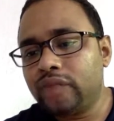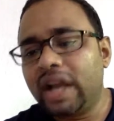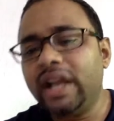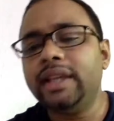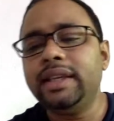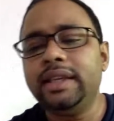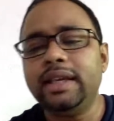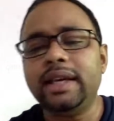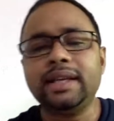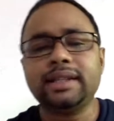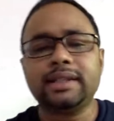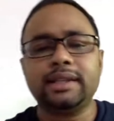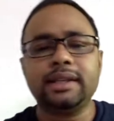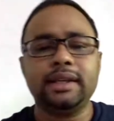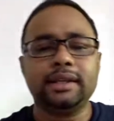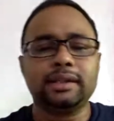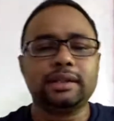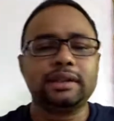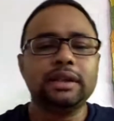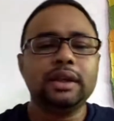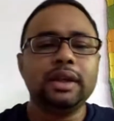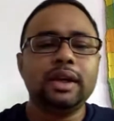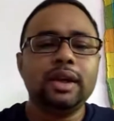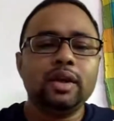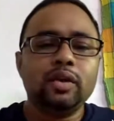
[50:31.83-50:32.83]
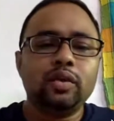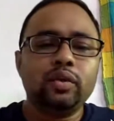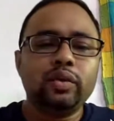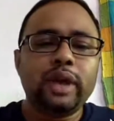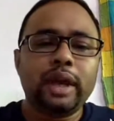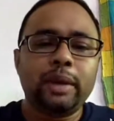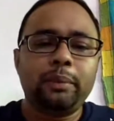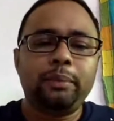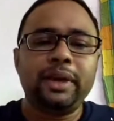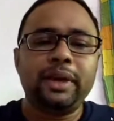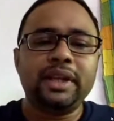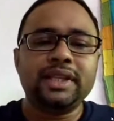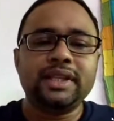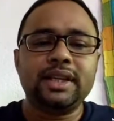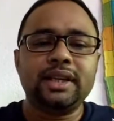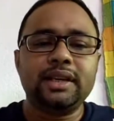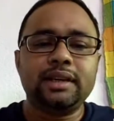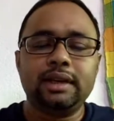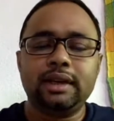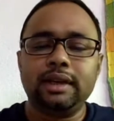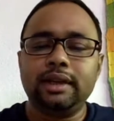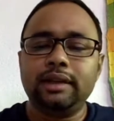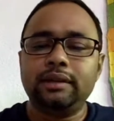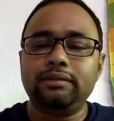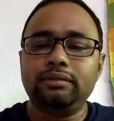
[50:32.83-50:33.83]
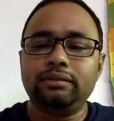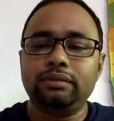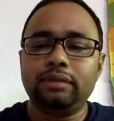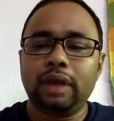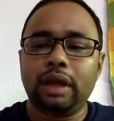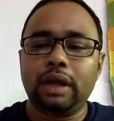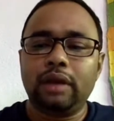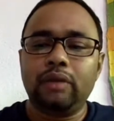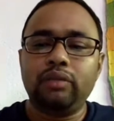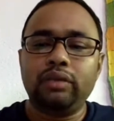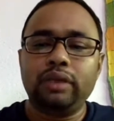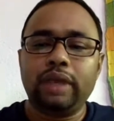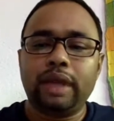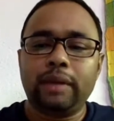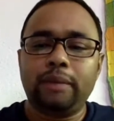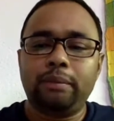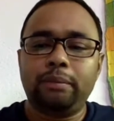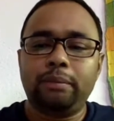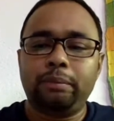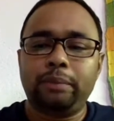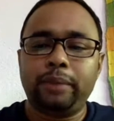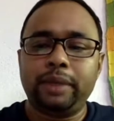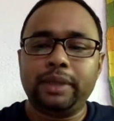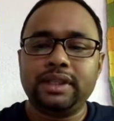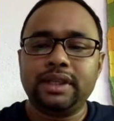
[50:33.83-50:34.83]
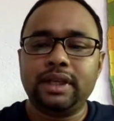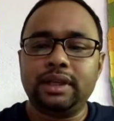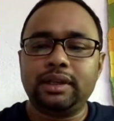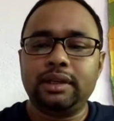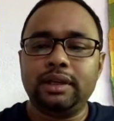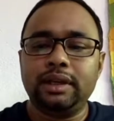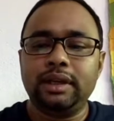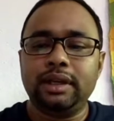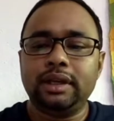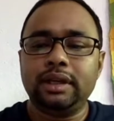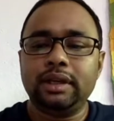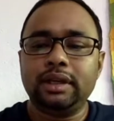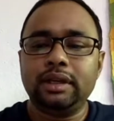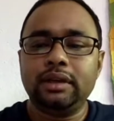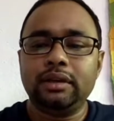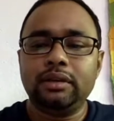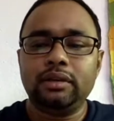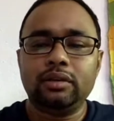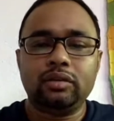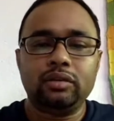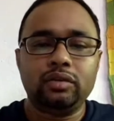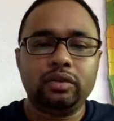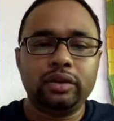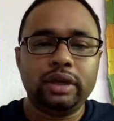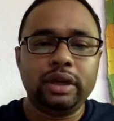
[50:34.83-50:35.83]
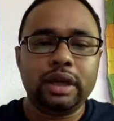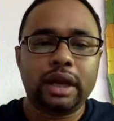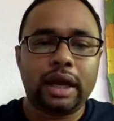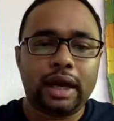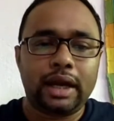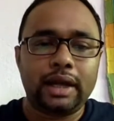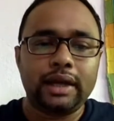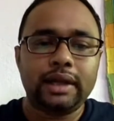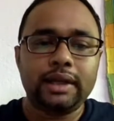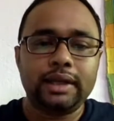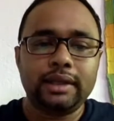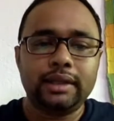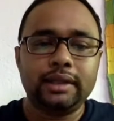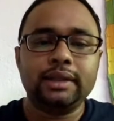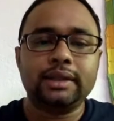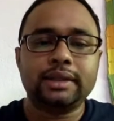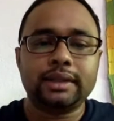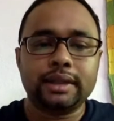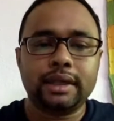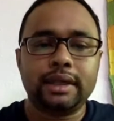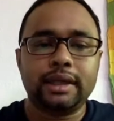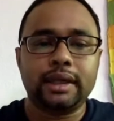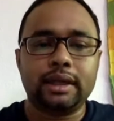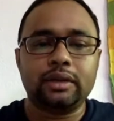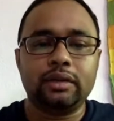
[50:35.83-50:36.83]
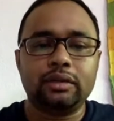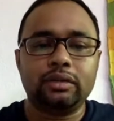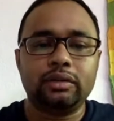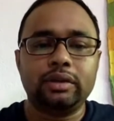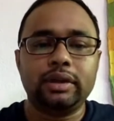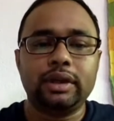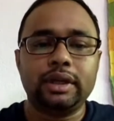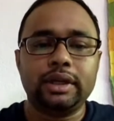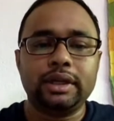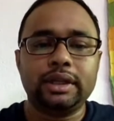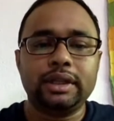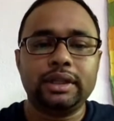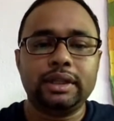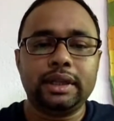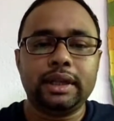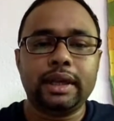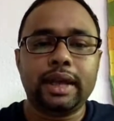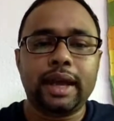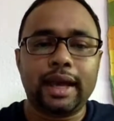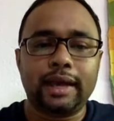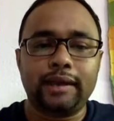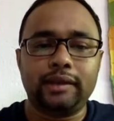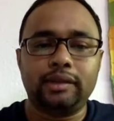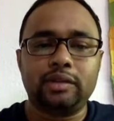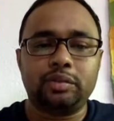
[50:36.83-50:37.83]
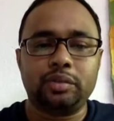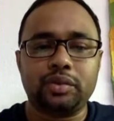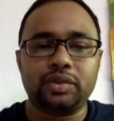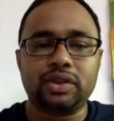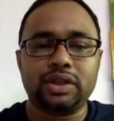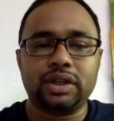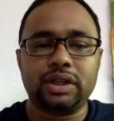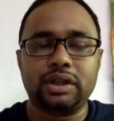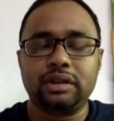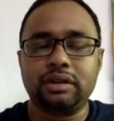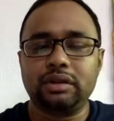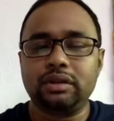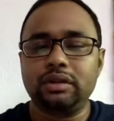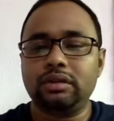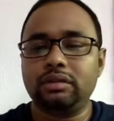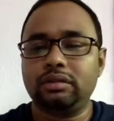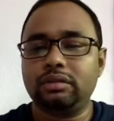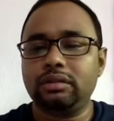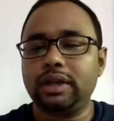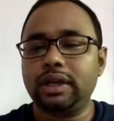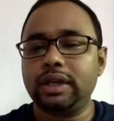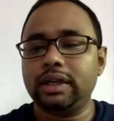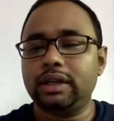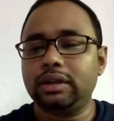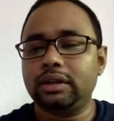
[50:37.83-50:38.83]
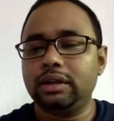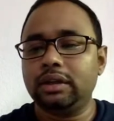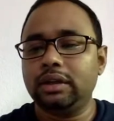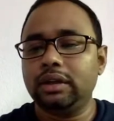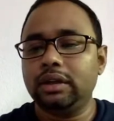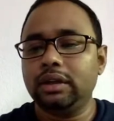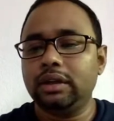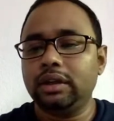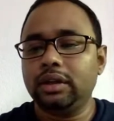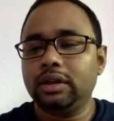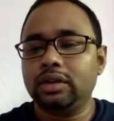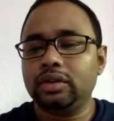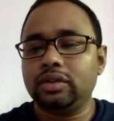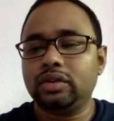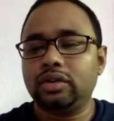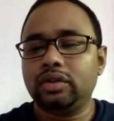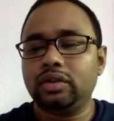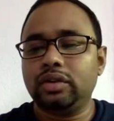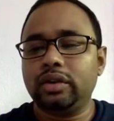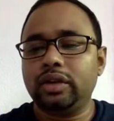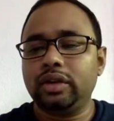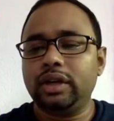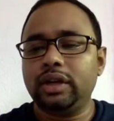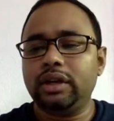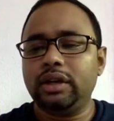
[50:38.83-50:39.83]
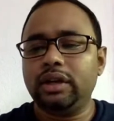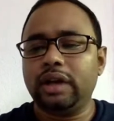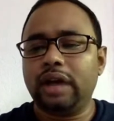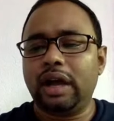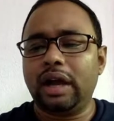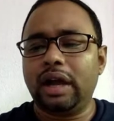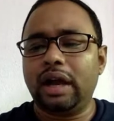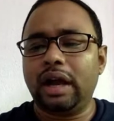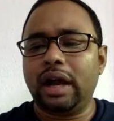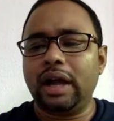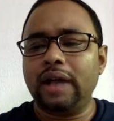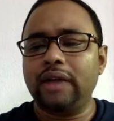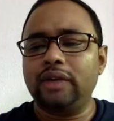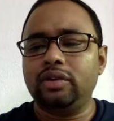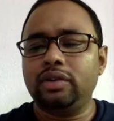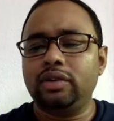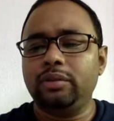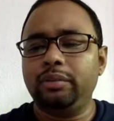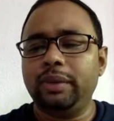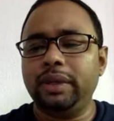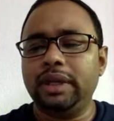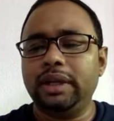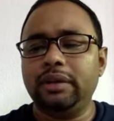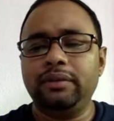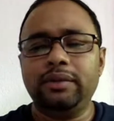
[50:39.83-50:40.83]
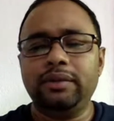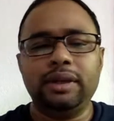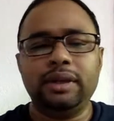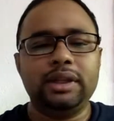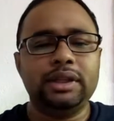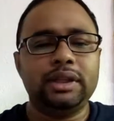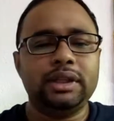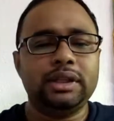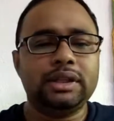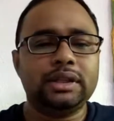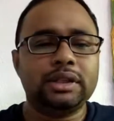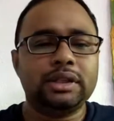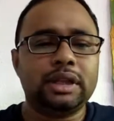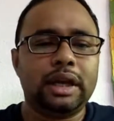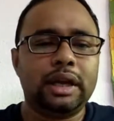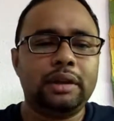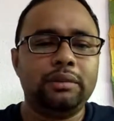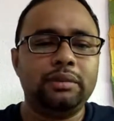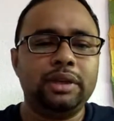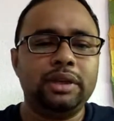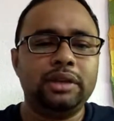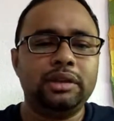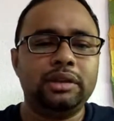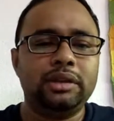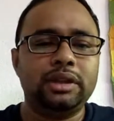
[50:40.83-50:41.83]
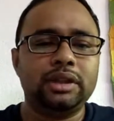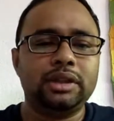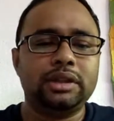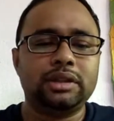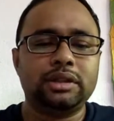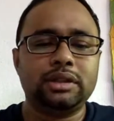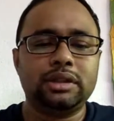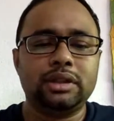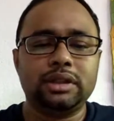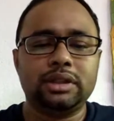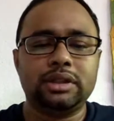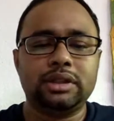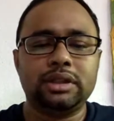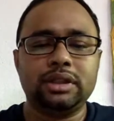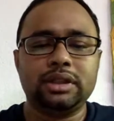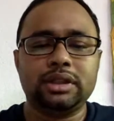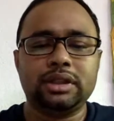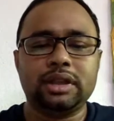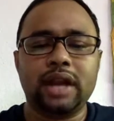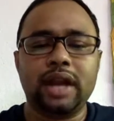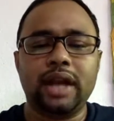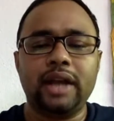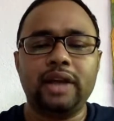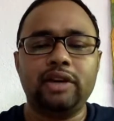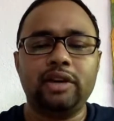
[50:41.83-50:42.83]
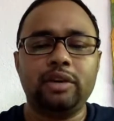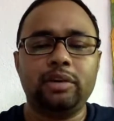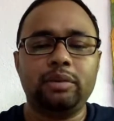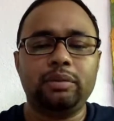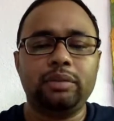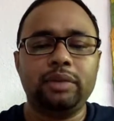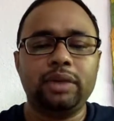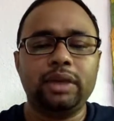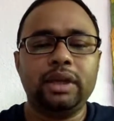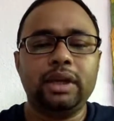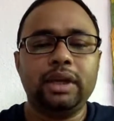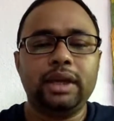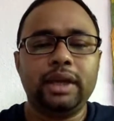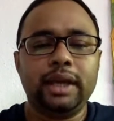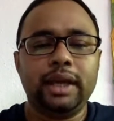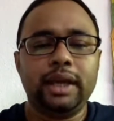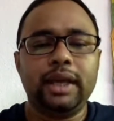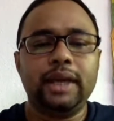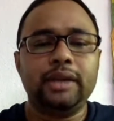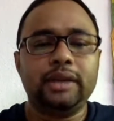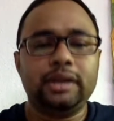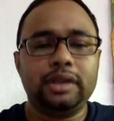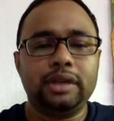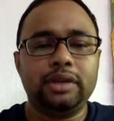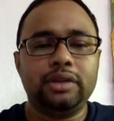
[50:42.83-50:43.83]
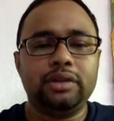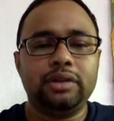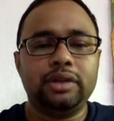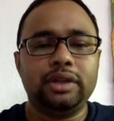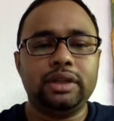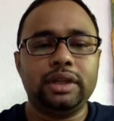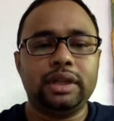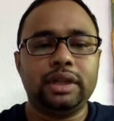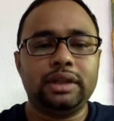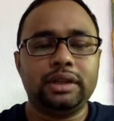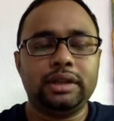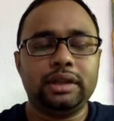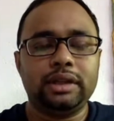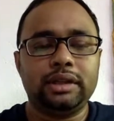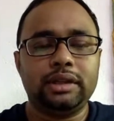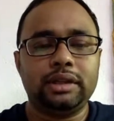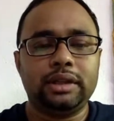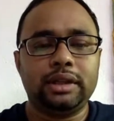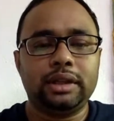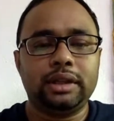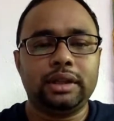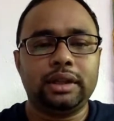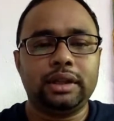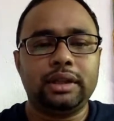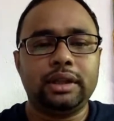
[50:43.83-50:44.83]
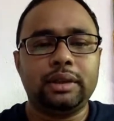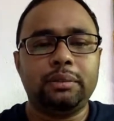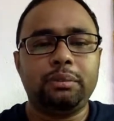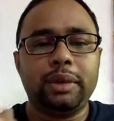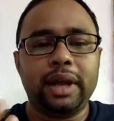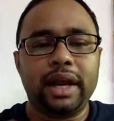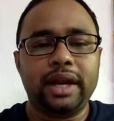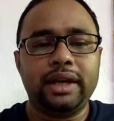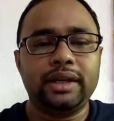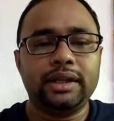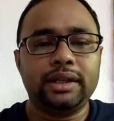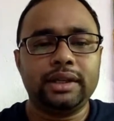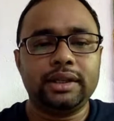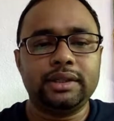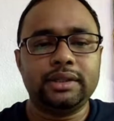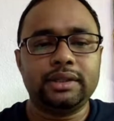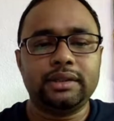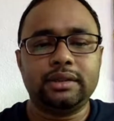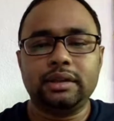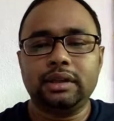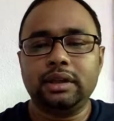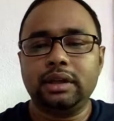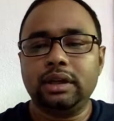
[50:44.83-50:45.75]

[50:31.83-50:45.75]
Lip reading: Yes, yes. We are presently, we are presently, we are in this era. We are in the Anthropocene, right? So I don't believe in this. I mean, this kind of end theory that the planet is